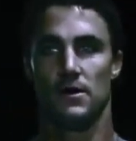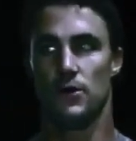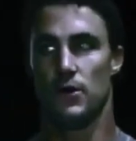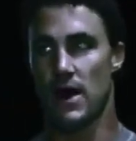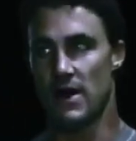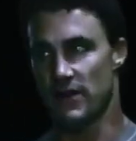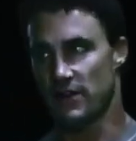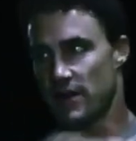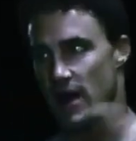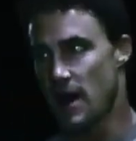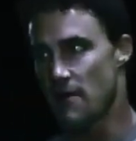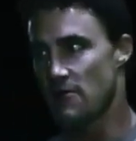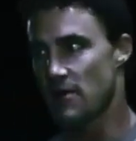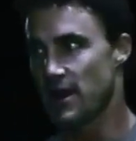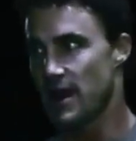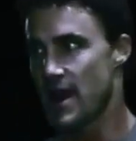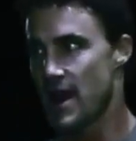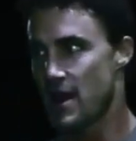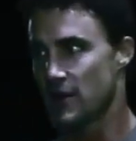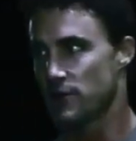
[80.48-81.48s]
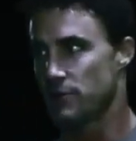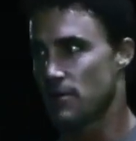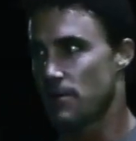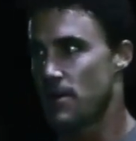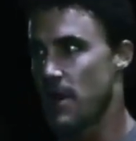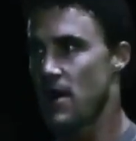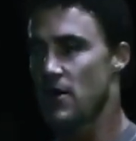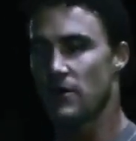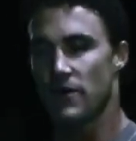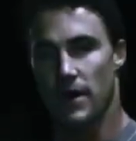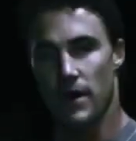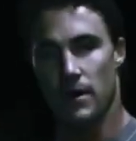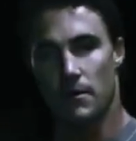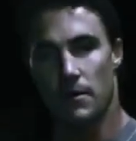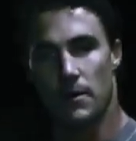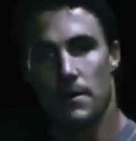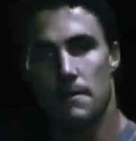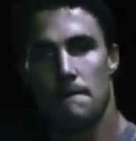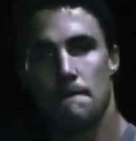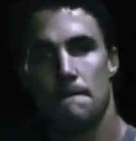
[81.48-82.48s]
You have the time right now to prepare
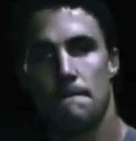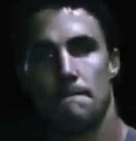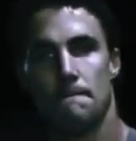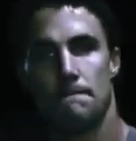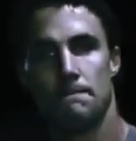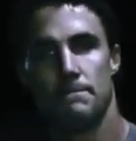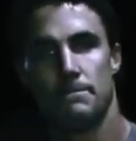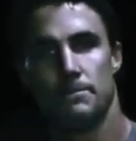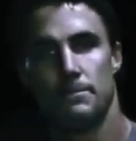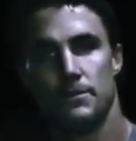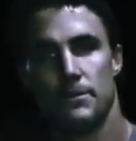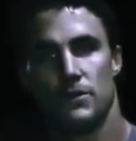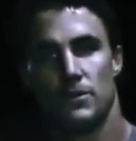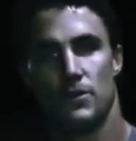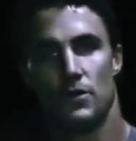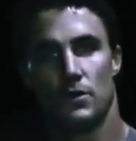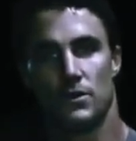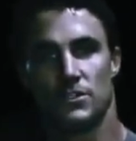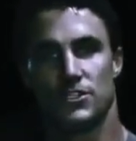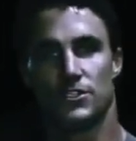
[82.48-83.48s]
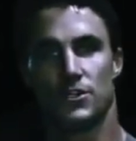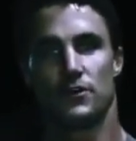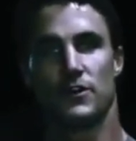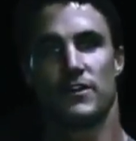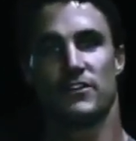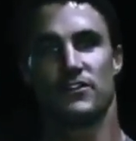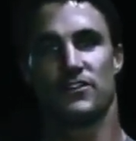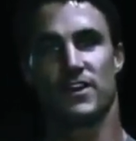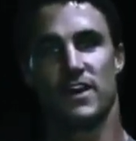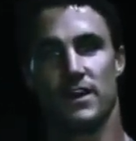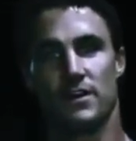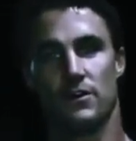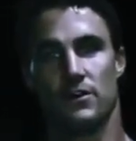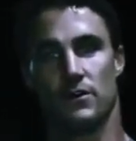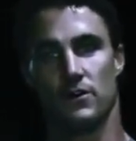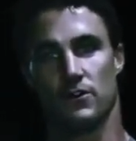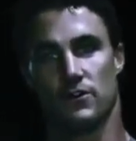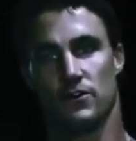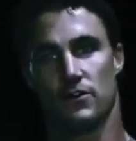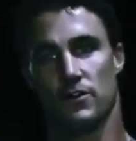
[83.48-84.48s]
them, to ensure the
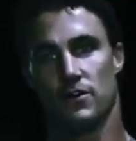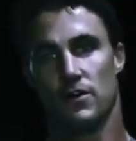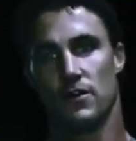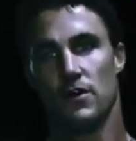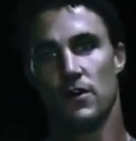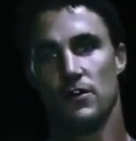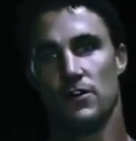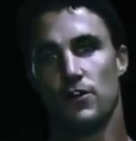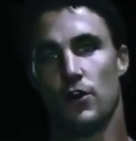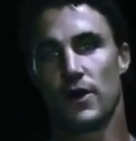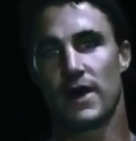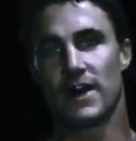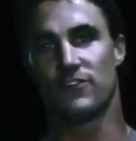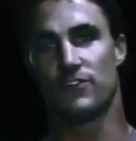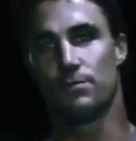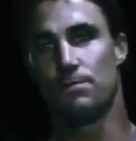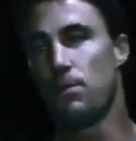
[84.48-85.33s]
skills don't get